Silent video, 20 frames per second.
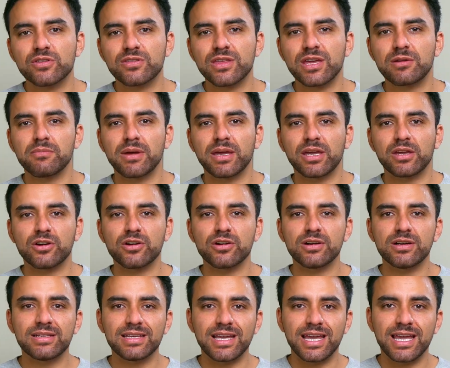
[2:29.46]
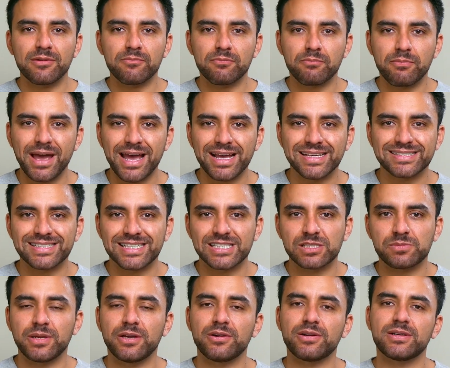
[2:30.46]
that my current and past
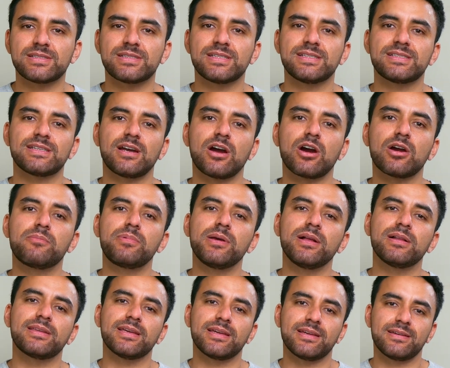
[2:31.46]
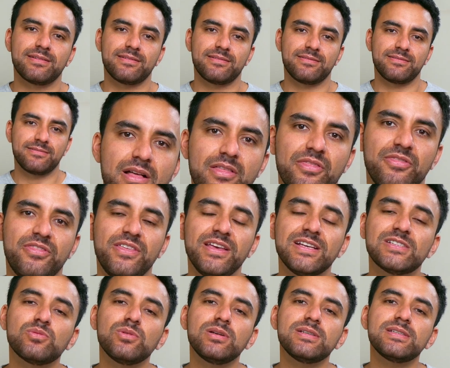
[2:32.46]
experiences are building?
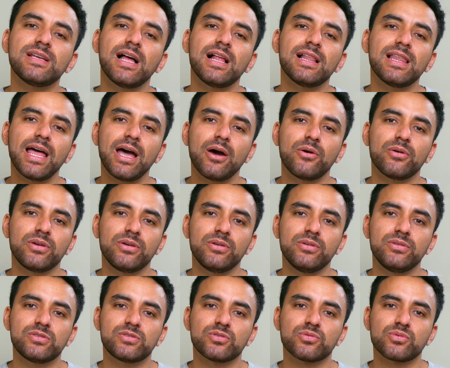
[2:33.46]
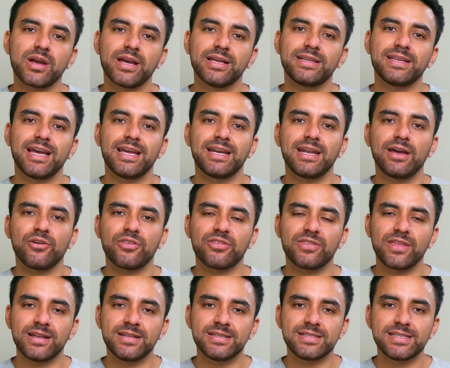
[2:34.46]
This will allow you to write an
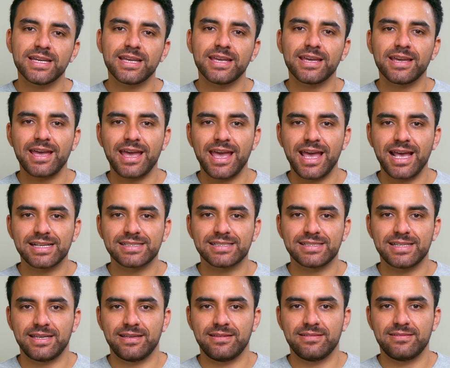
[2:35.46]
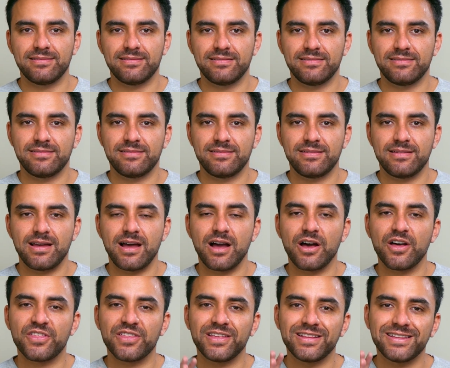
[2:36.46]
authentic essay.
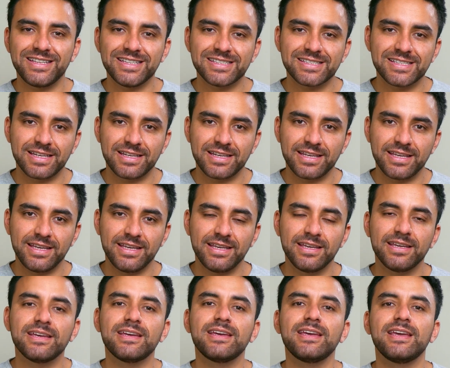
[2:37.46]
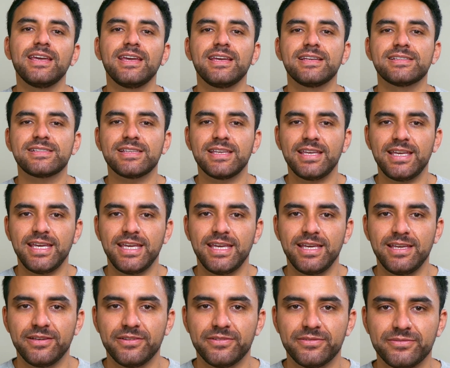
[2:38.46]
Authenticity is key.
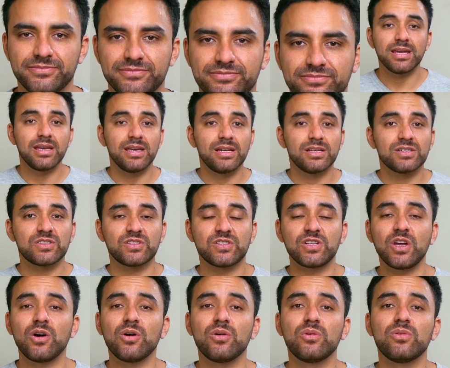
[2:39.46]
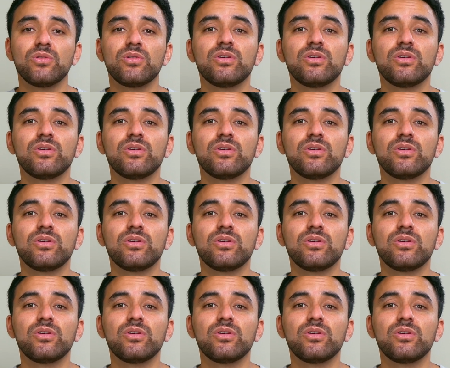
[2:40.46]
So,